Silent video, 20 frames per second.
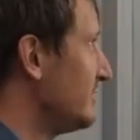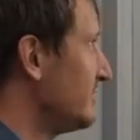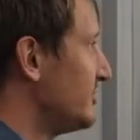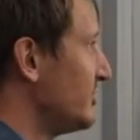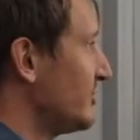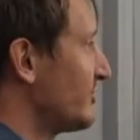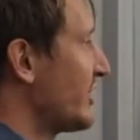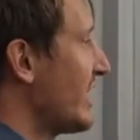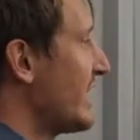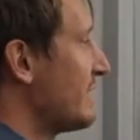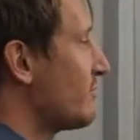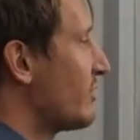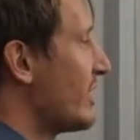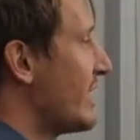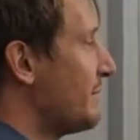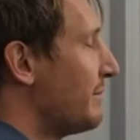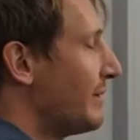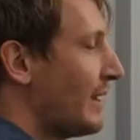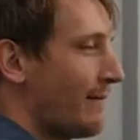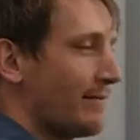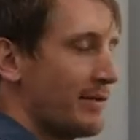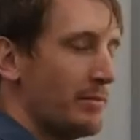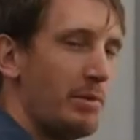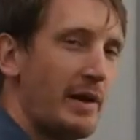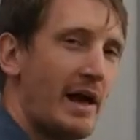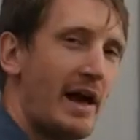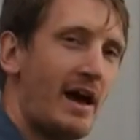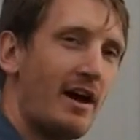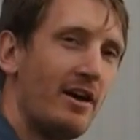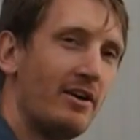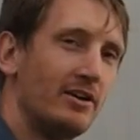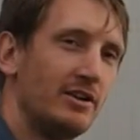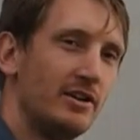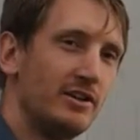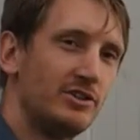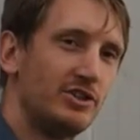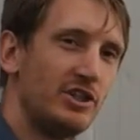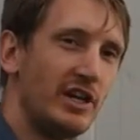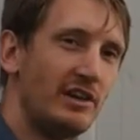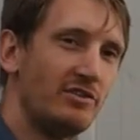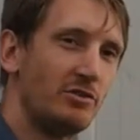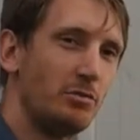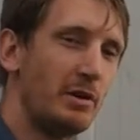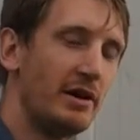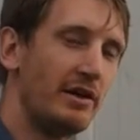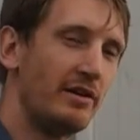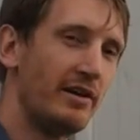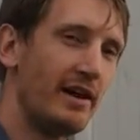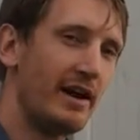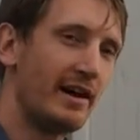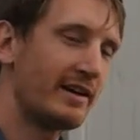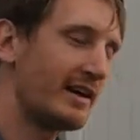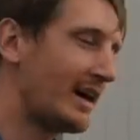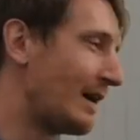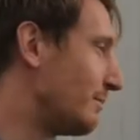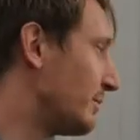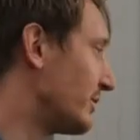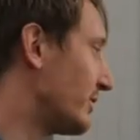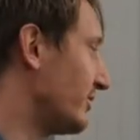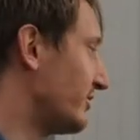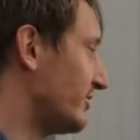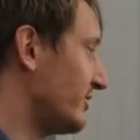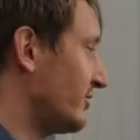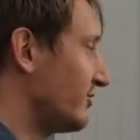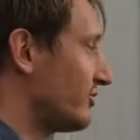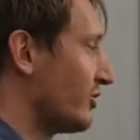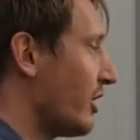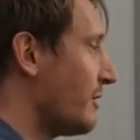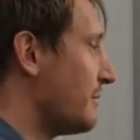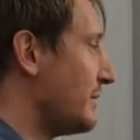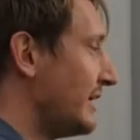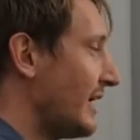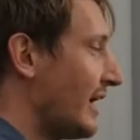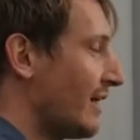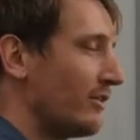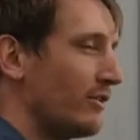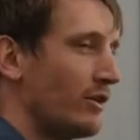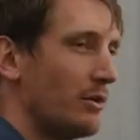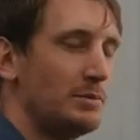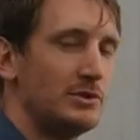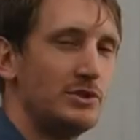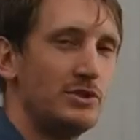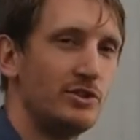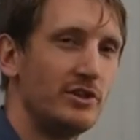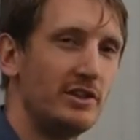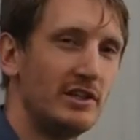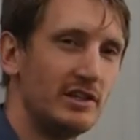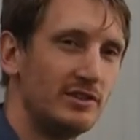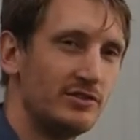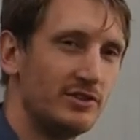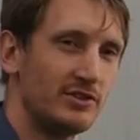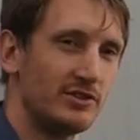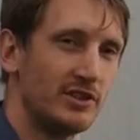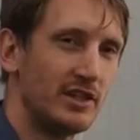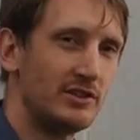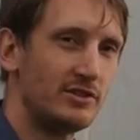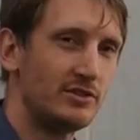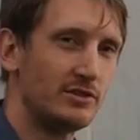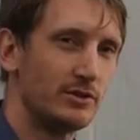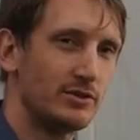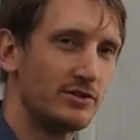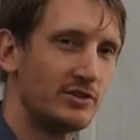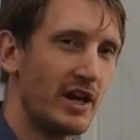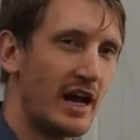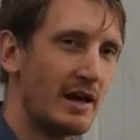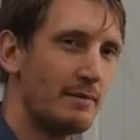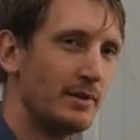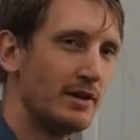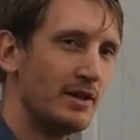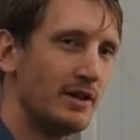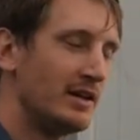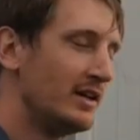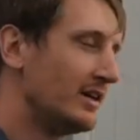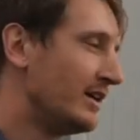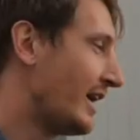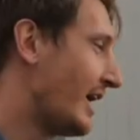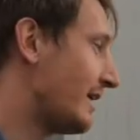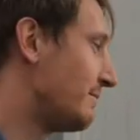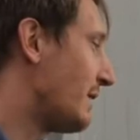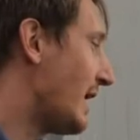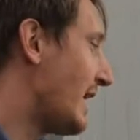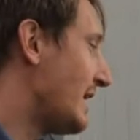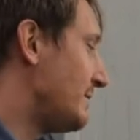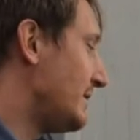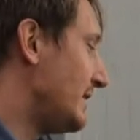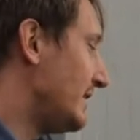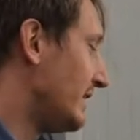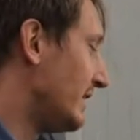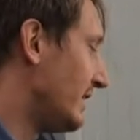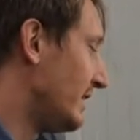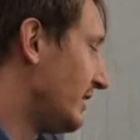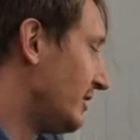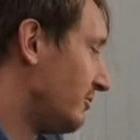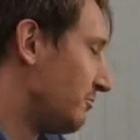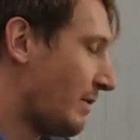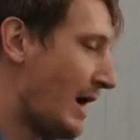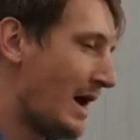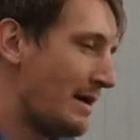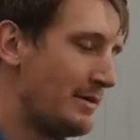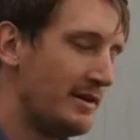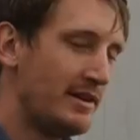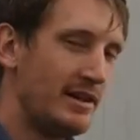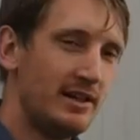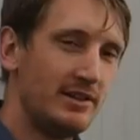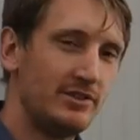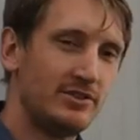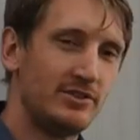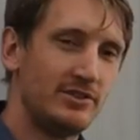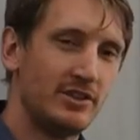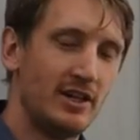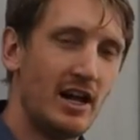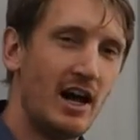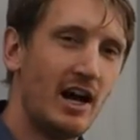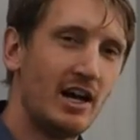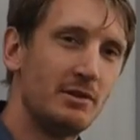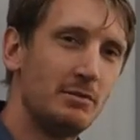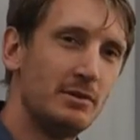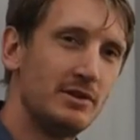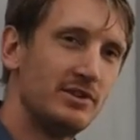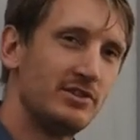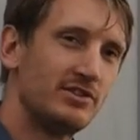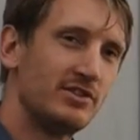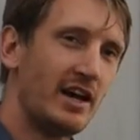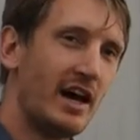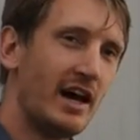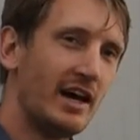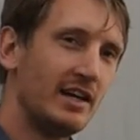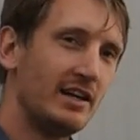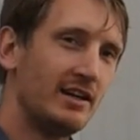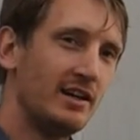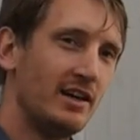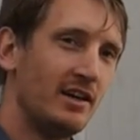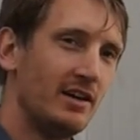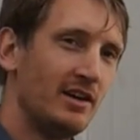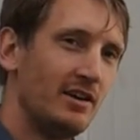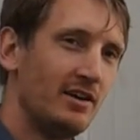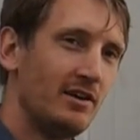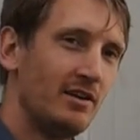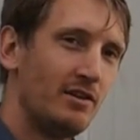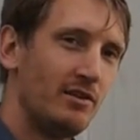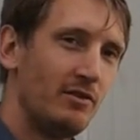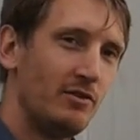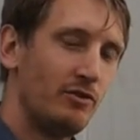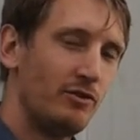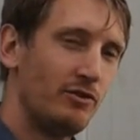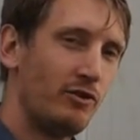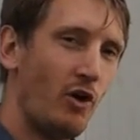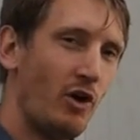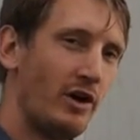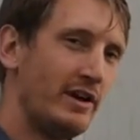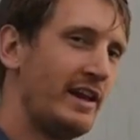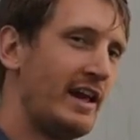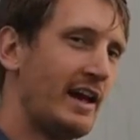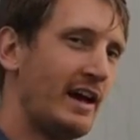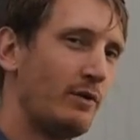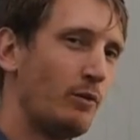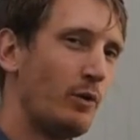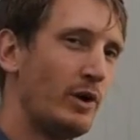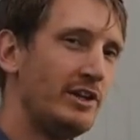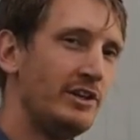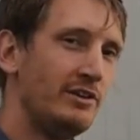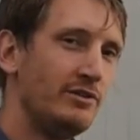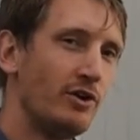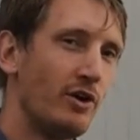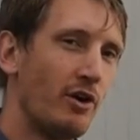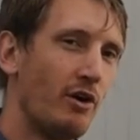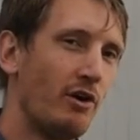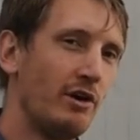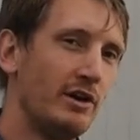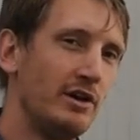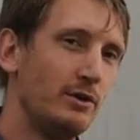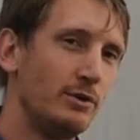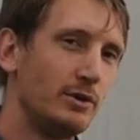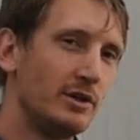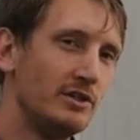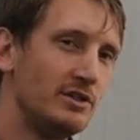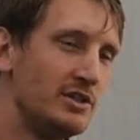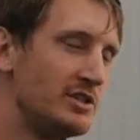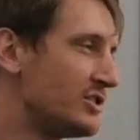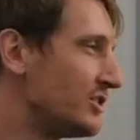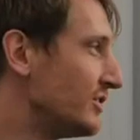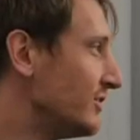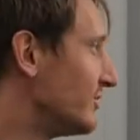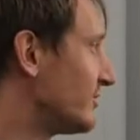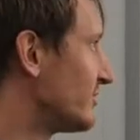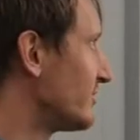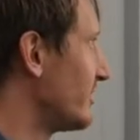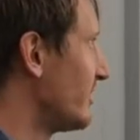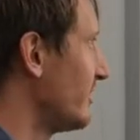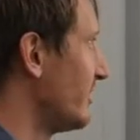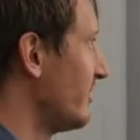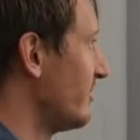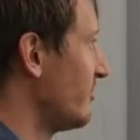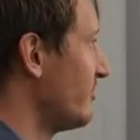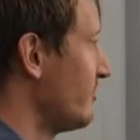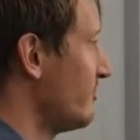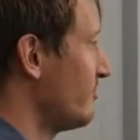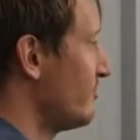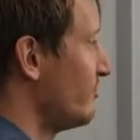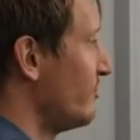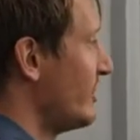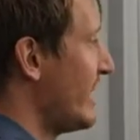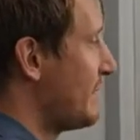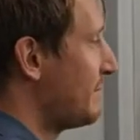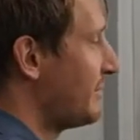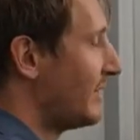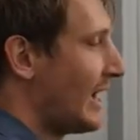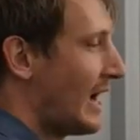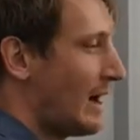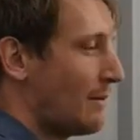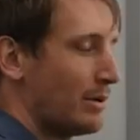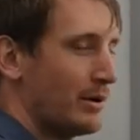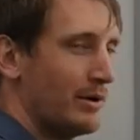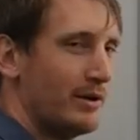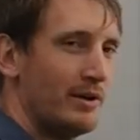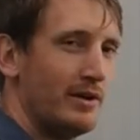just keep ramping up the power and achieve a better outcome because there's so many other opportunities for seeds to escape. And maybe there's an argument to say, find out when you've got ideal conditions, ramp it up,